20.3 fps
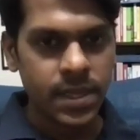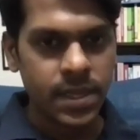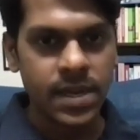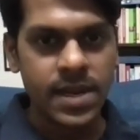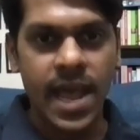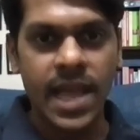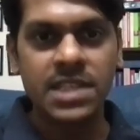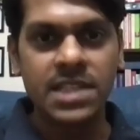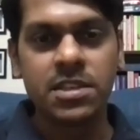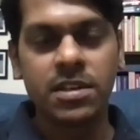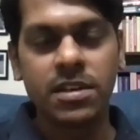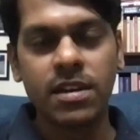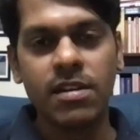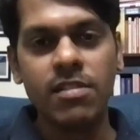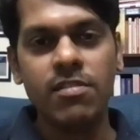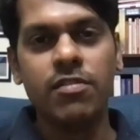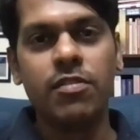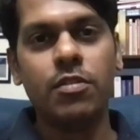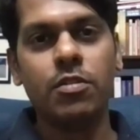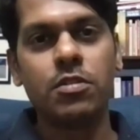the
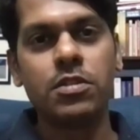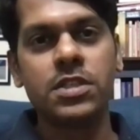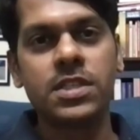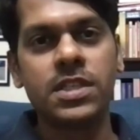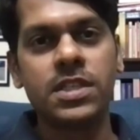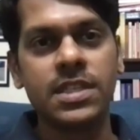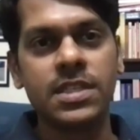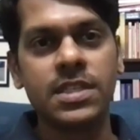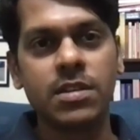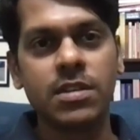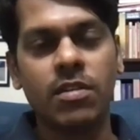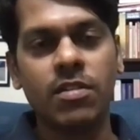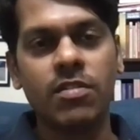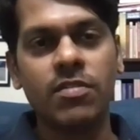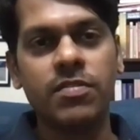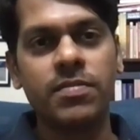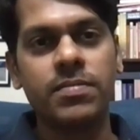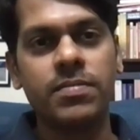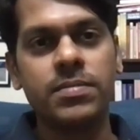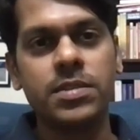natural forces
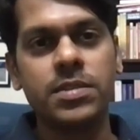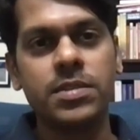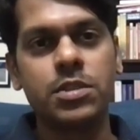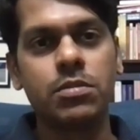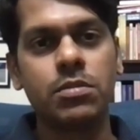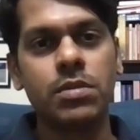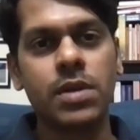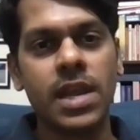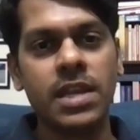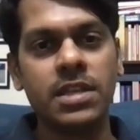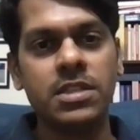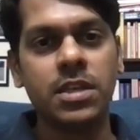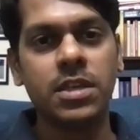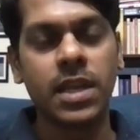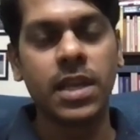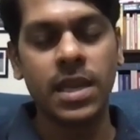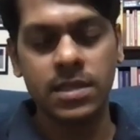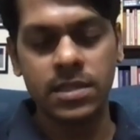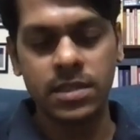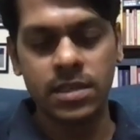of
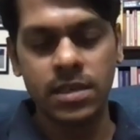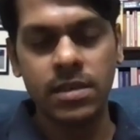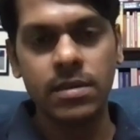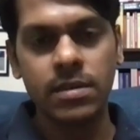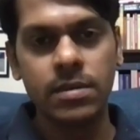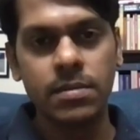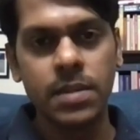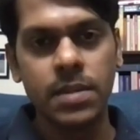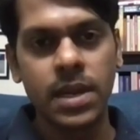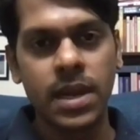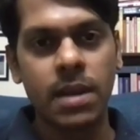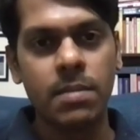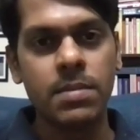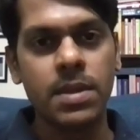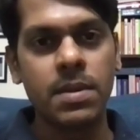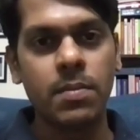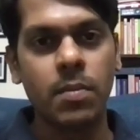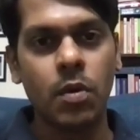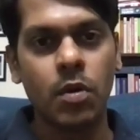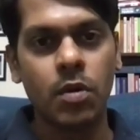education
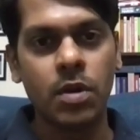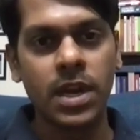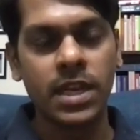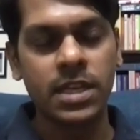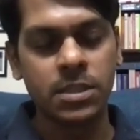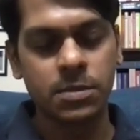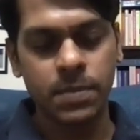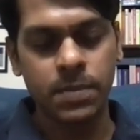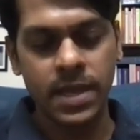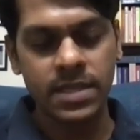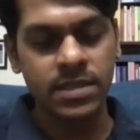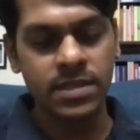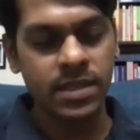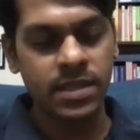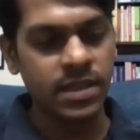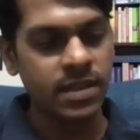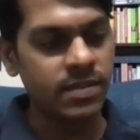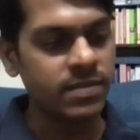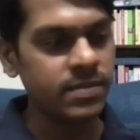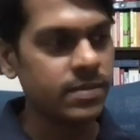becoming more
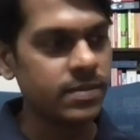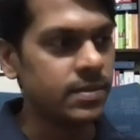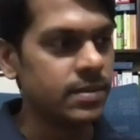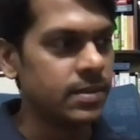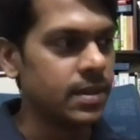expensive,